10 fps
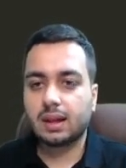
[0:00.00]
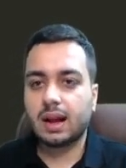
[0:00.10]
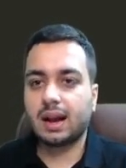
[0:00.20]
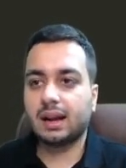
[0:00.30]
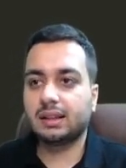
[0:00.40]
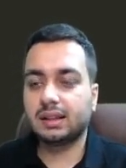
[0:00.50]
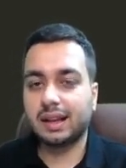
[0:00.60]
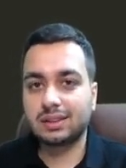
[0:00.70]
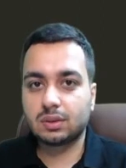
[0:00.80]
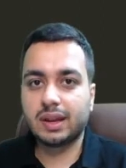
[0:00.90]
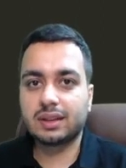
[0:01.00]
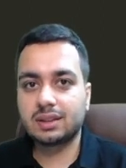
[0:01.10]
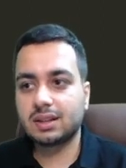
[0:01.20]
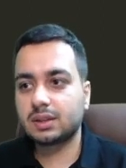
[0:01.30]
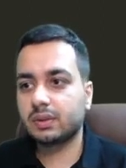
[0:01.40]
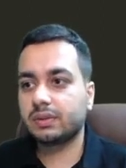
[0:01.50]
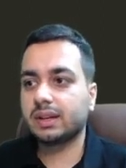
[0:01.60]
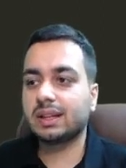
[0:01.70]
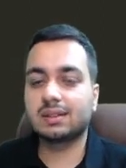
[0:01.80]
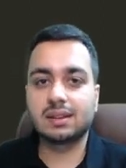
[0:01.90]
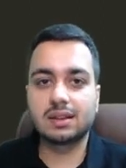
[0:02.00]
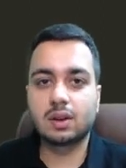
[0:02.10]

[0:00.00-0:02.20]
and in the next two lectures we will discuss